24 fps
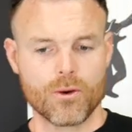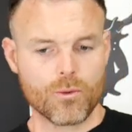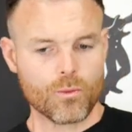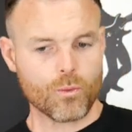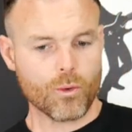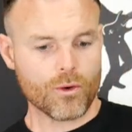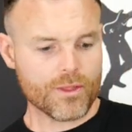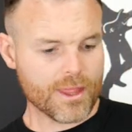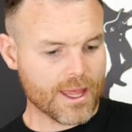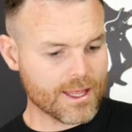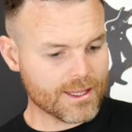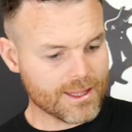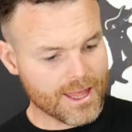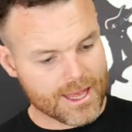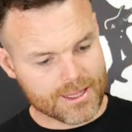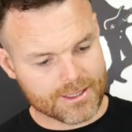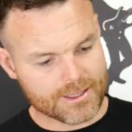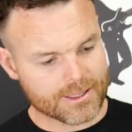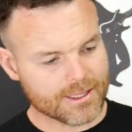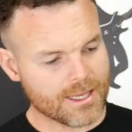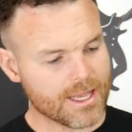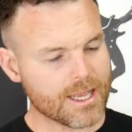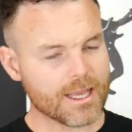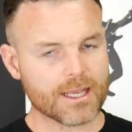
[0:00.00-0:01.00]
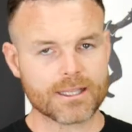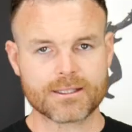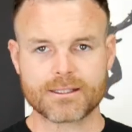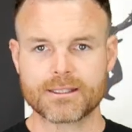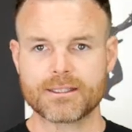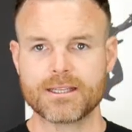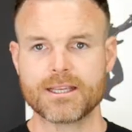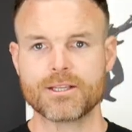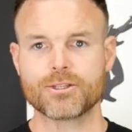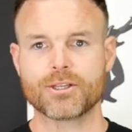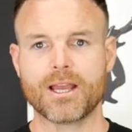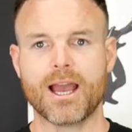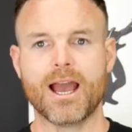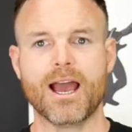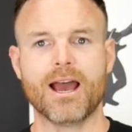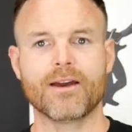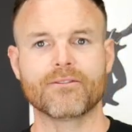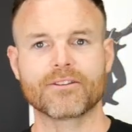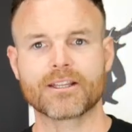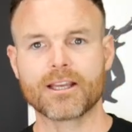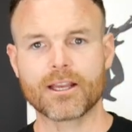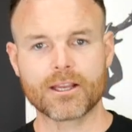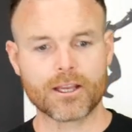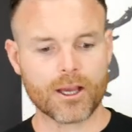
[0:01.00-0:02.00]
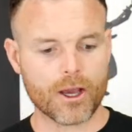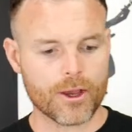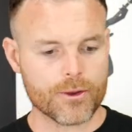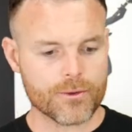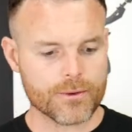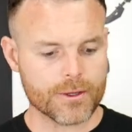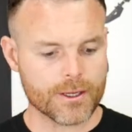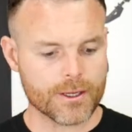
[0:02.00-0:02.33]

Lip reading: what they're then seeing is the teacher having a go